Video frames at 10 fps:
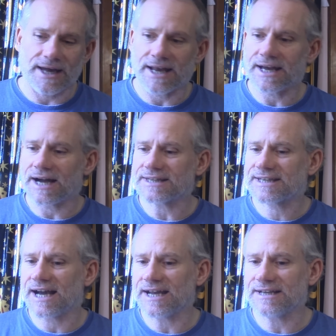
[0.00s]
And I, I
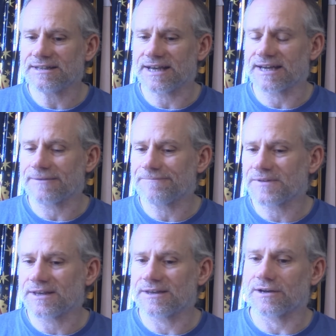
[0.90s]
kind of like
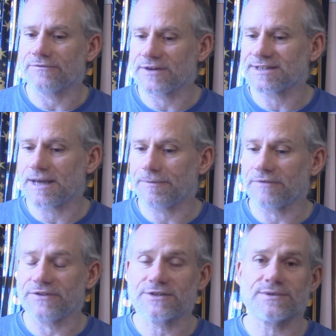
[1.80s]
you know, for example,
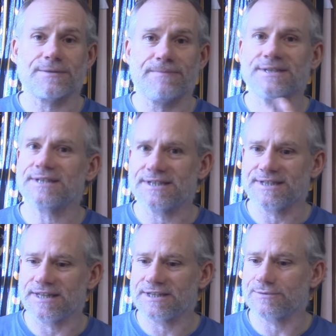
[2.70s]
if this was a business
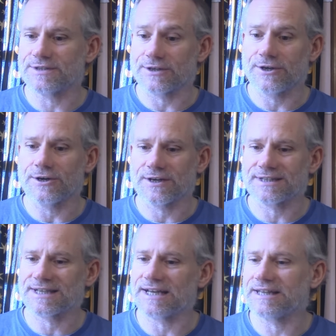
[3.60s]
and this was a cook,
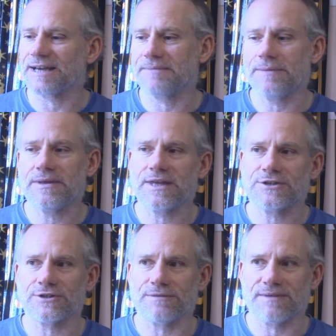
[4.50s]
it's kind of like maybe they
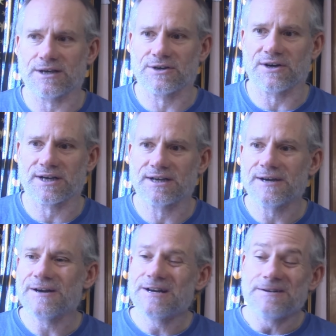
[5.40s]
shouldn't be a cook.
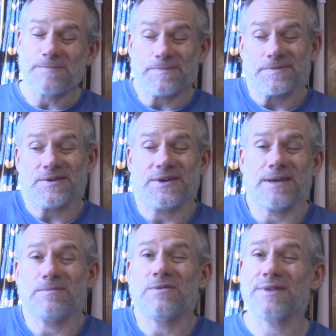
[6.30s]
Could
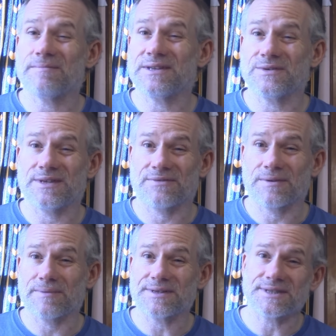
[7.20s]
I move them into a
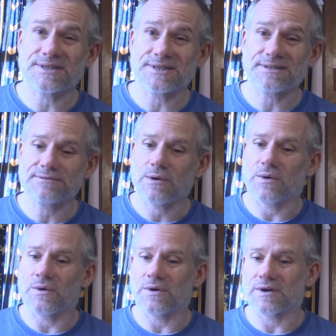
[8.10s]
different position,
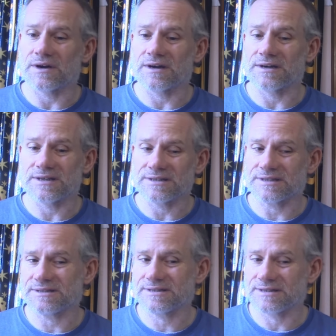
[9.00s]
or is
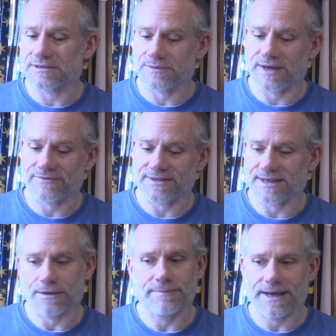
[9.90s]
there? Do we have to
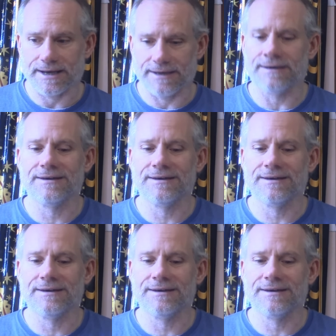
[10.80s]
say goodbye?